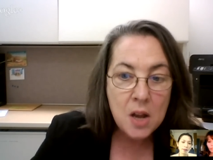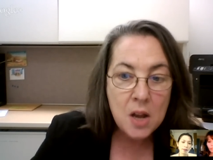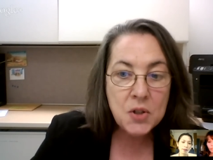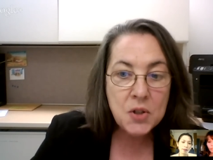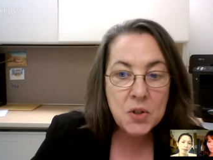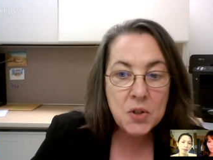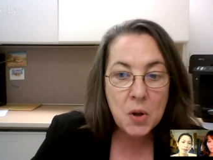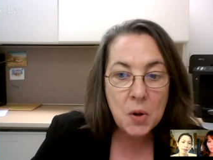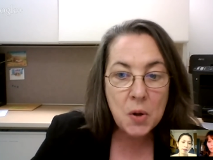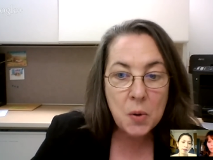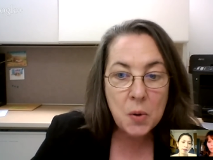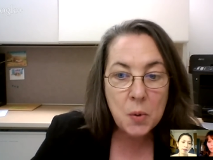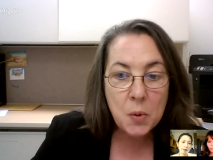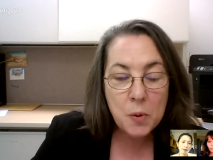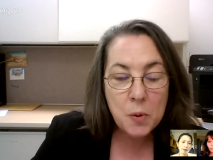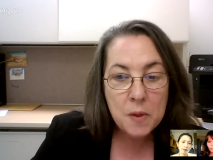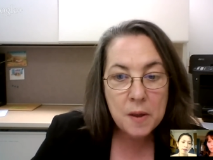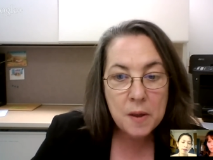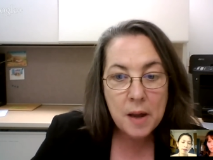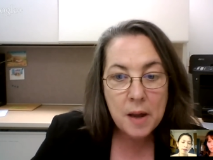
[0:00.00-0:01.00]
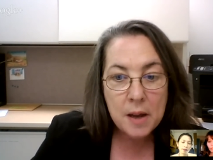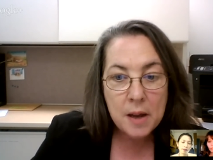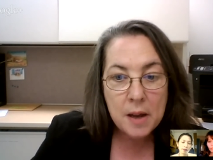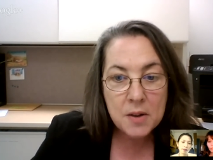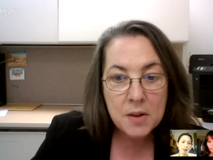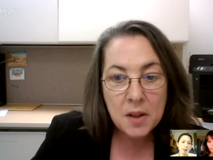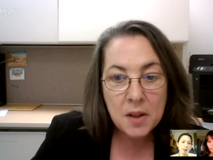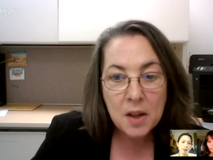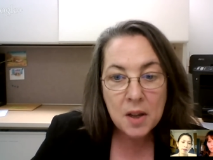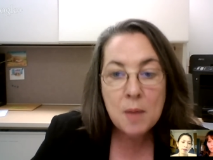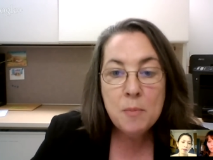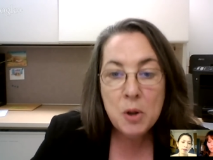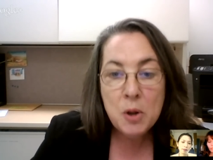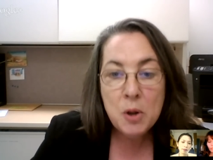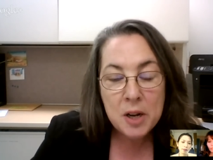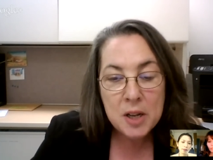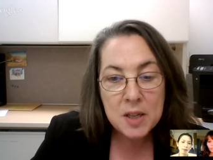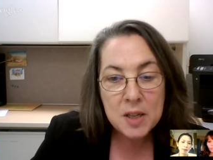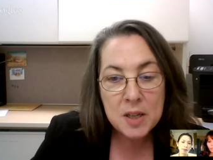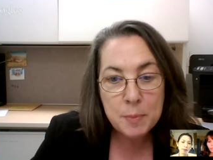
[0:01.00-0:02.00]
so that the
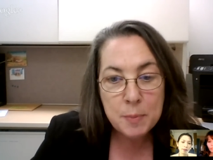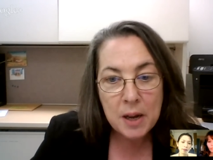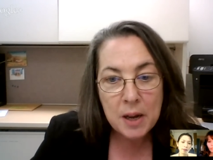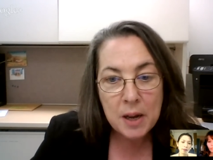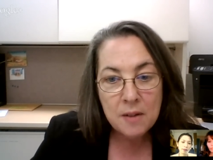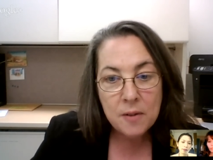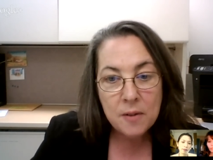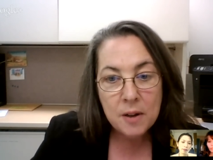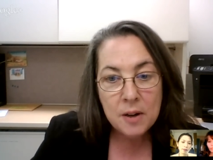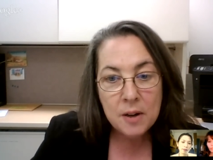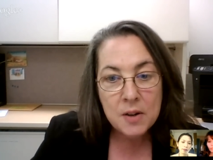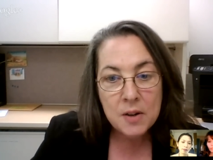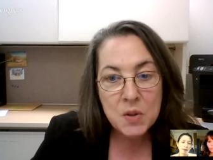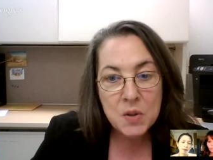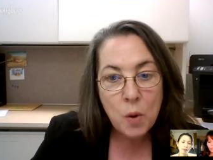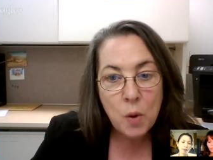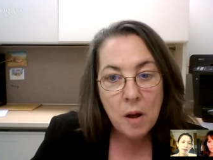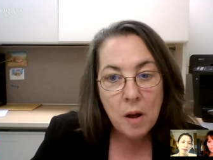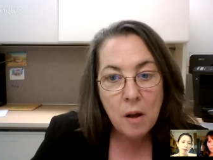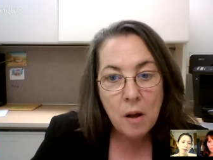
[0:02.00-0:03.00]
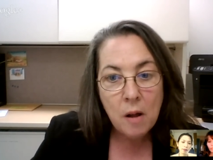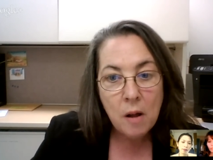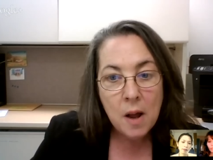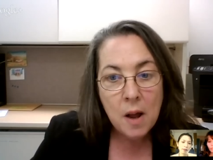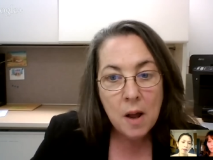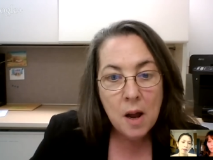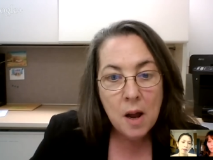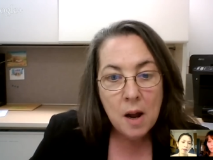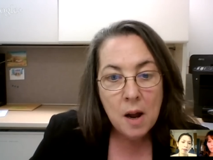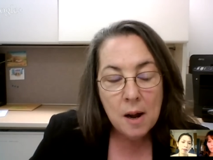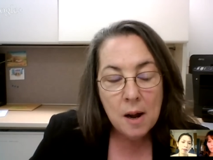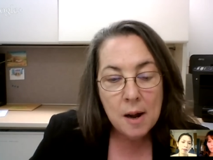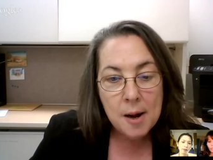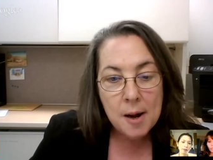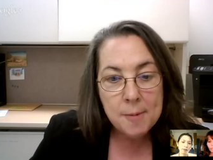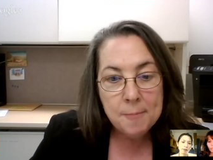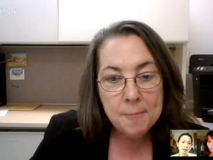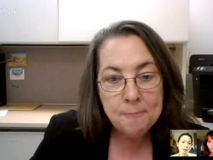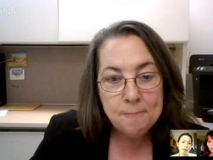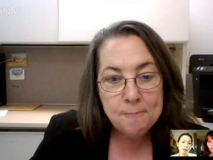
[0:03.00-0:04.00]
communities benefit as well.
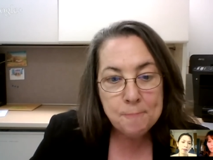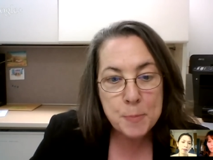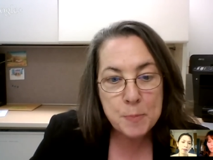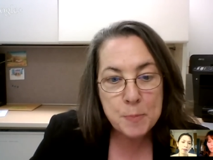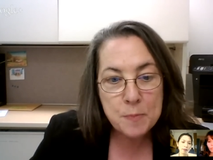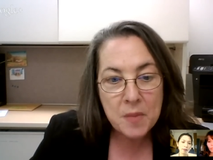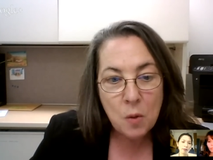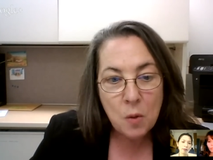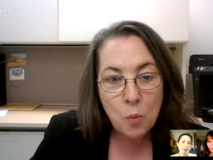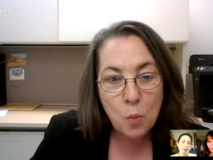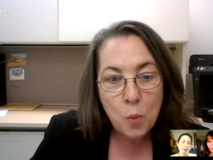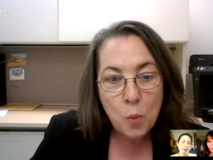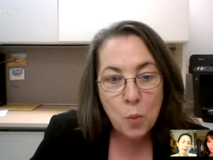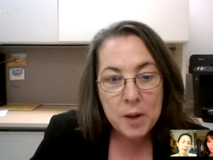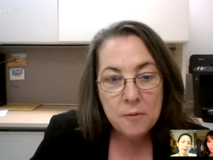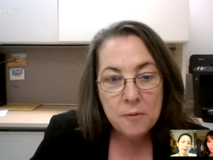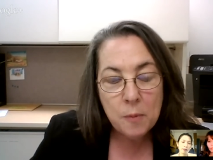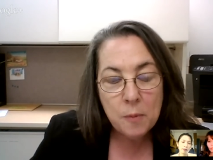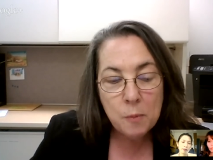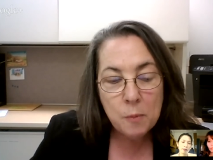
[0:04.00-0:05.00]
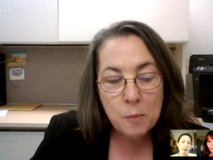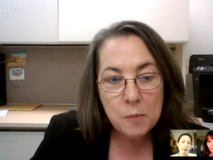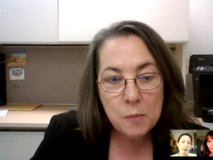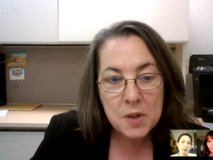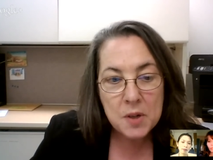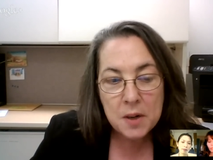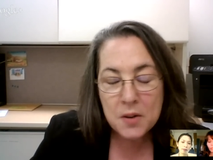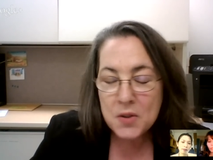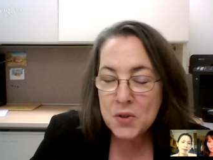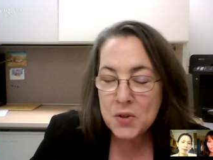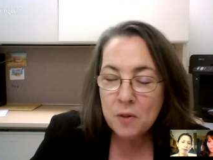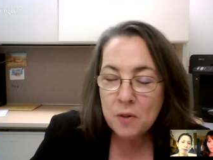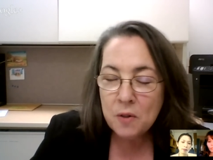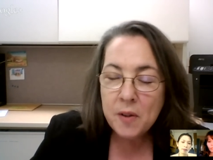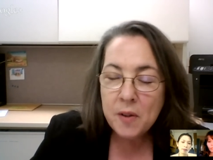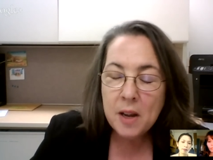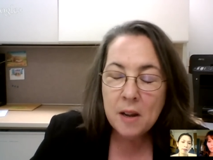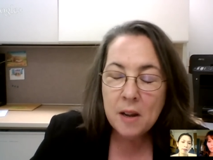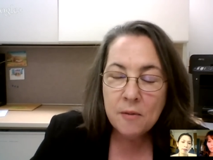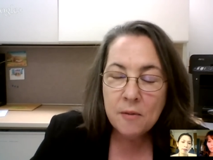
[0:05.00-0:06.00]
We did a
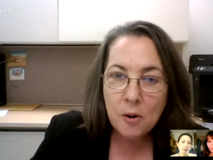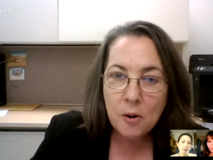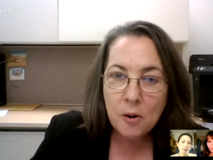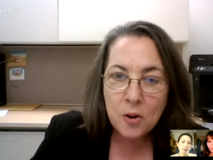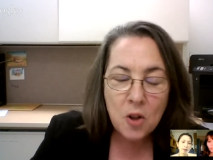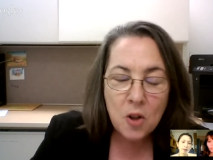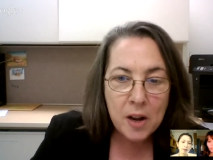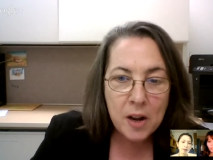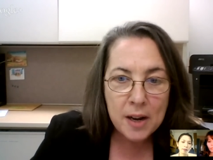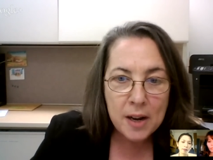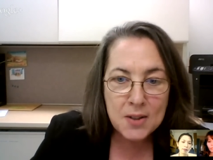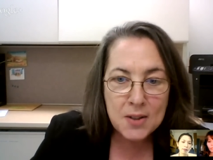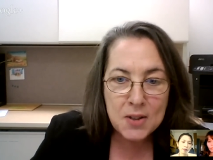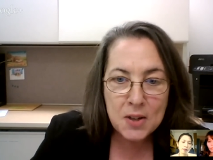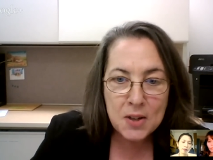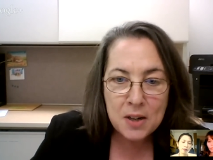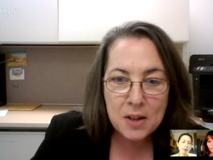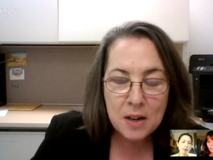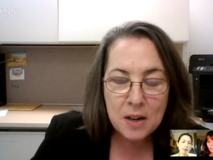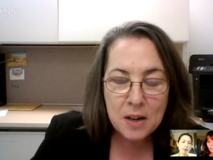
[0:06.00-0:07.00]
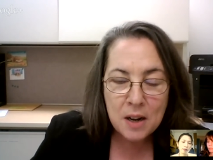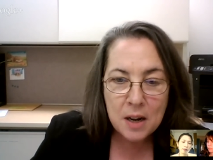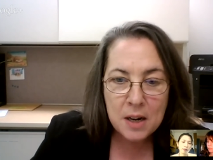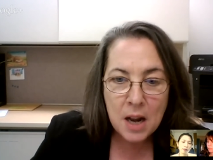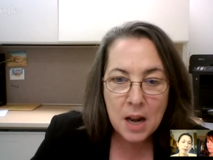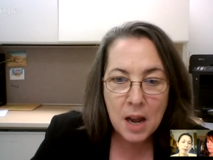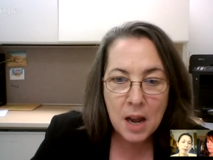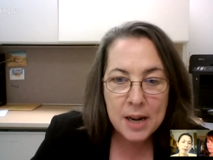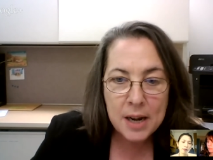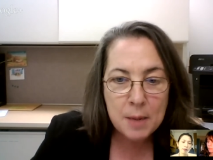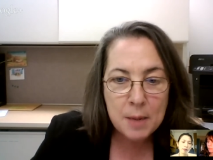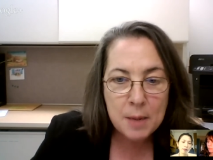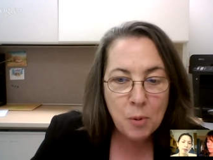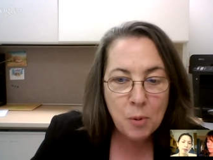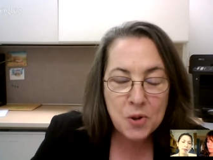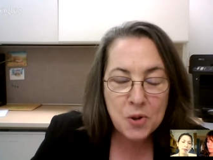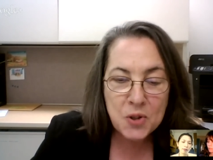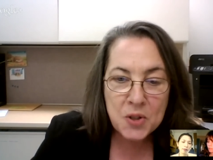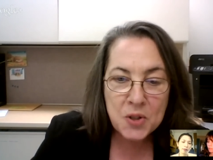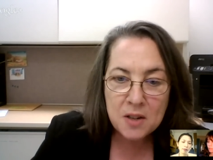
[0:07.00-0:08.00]
survey of our clients, and
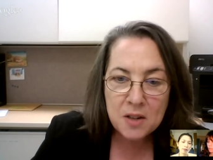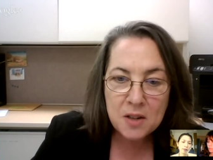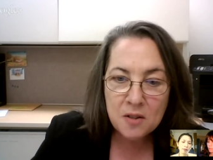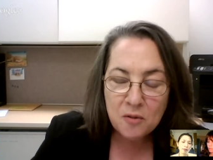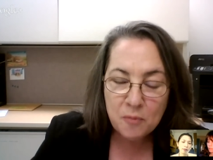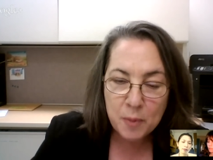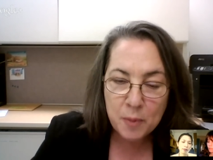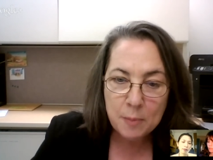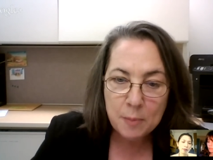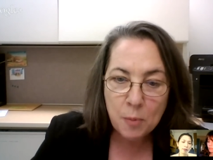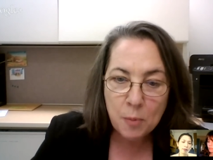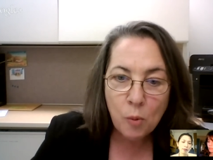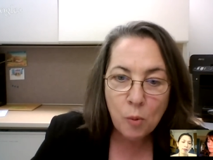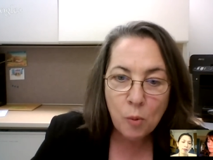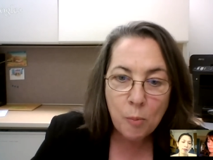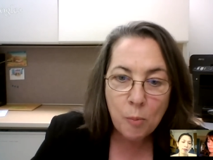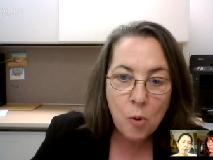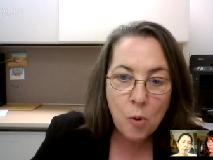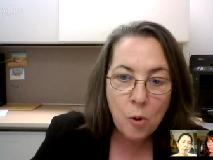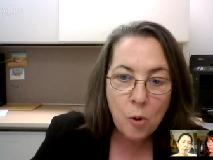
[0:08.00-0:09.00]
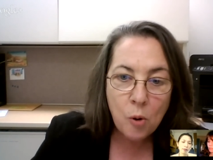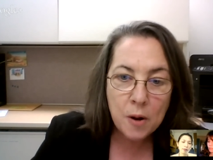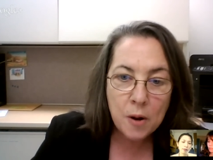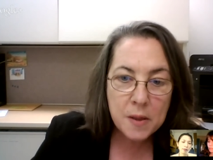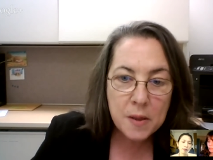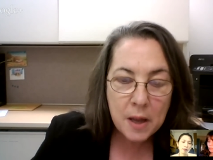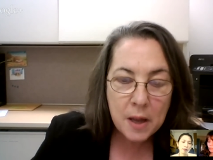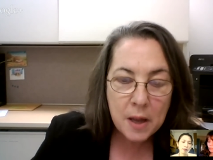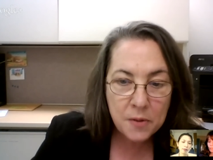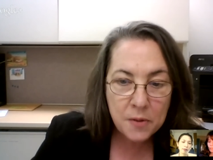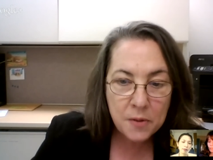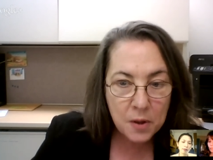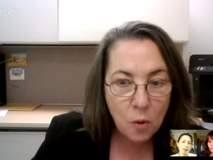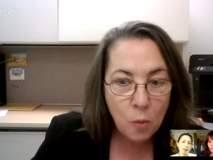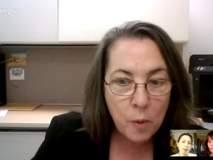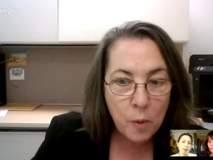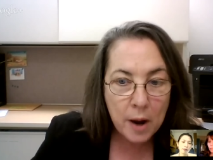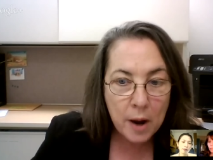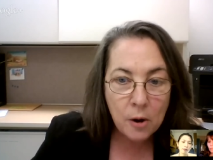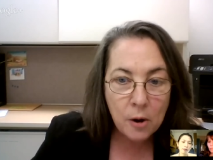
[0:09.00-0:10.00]
90% of people report that their
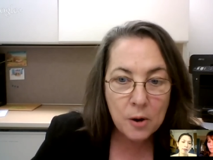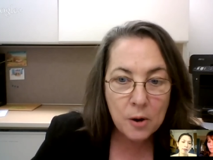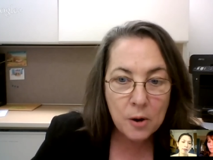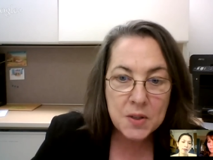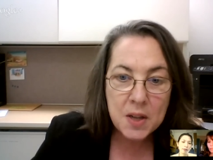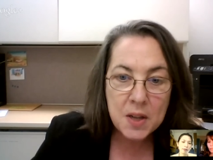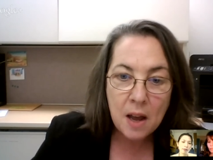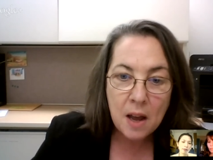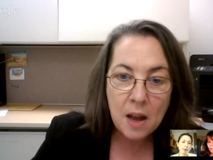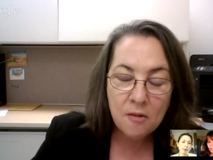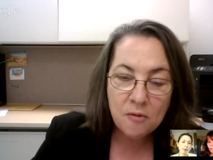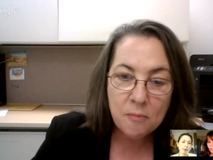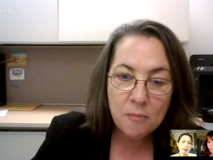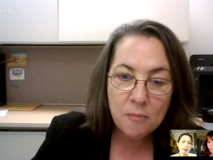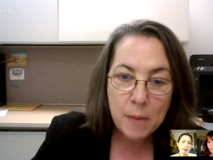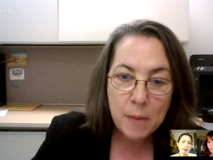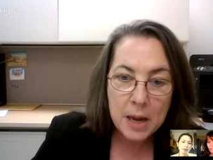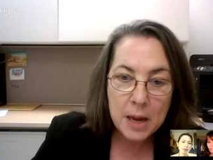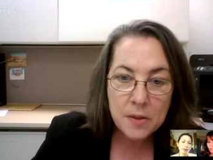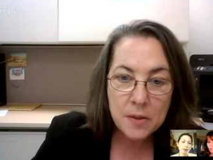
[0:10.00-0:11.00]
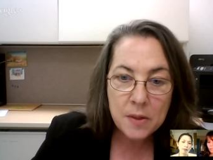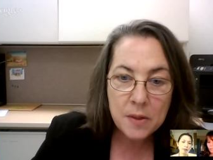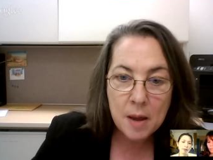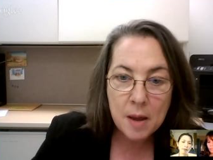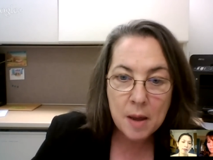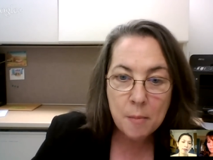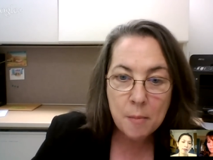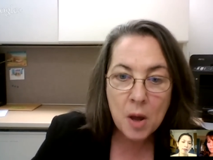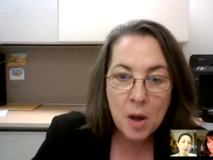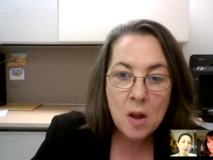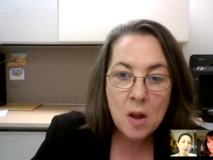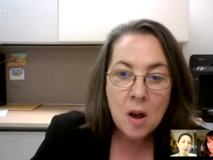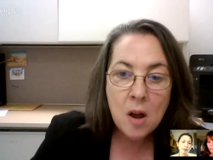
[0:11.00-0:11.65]
records have made them